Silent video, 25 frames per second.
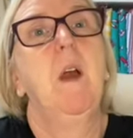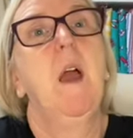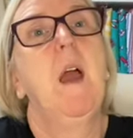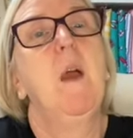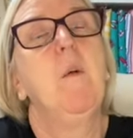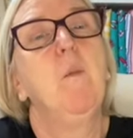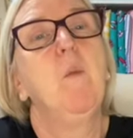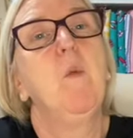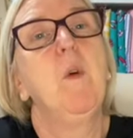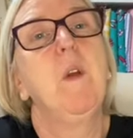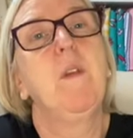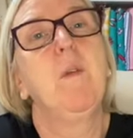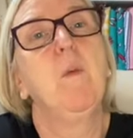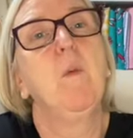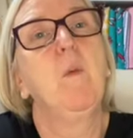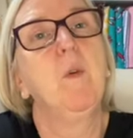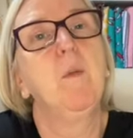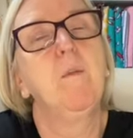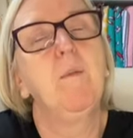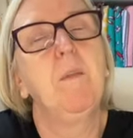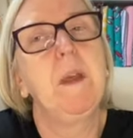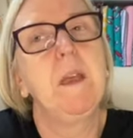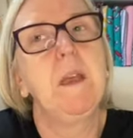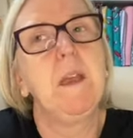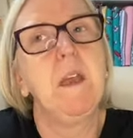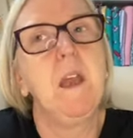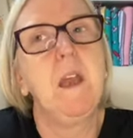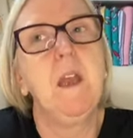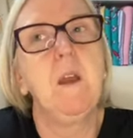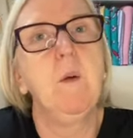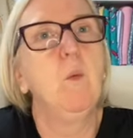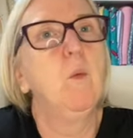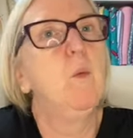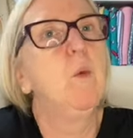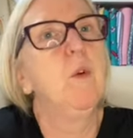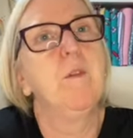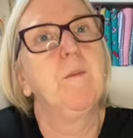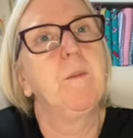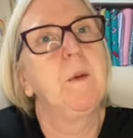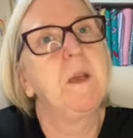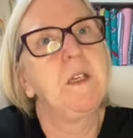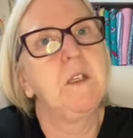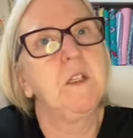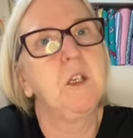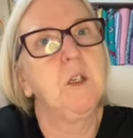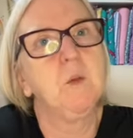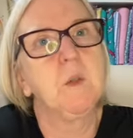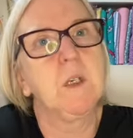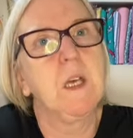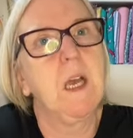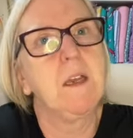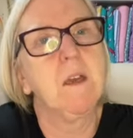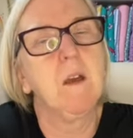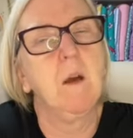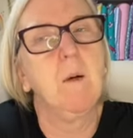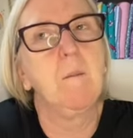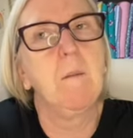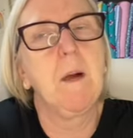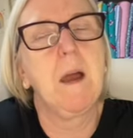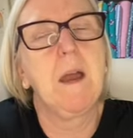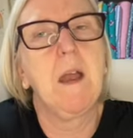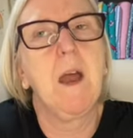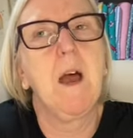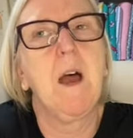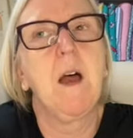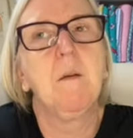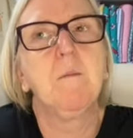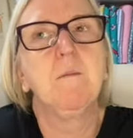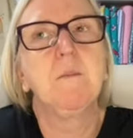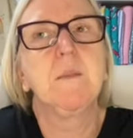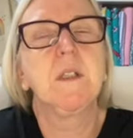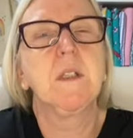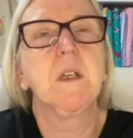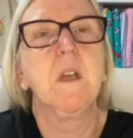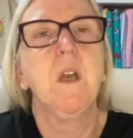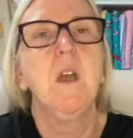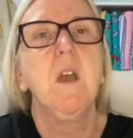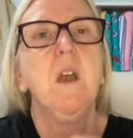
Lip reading: width would be, it would have been too tight on my arms.